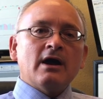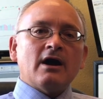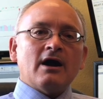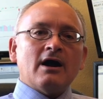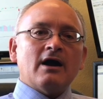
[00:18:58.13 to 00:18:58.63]

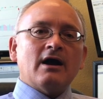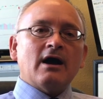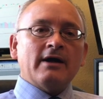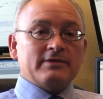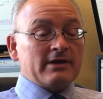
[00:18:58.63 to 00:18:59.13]

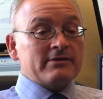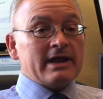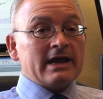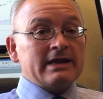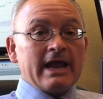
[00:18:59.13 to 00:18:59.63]
On the other
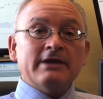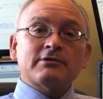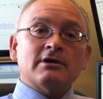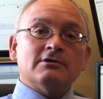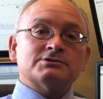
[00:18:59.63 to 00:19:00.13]
hand,
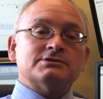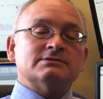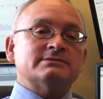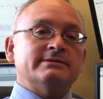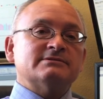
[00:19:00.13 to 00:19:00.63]
agriculture
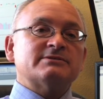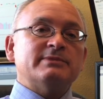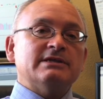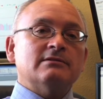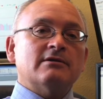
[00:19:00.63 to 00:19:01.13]
seems to be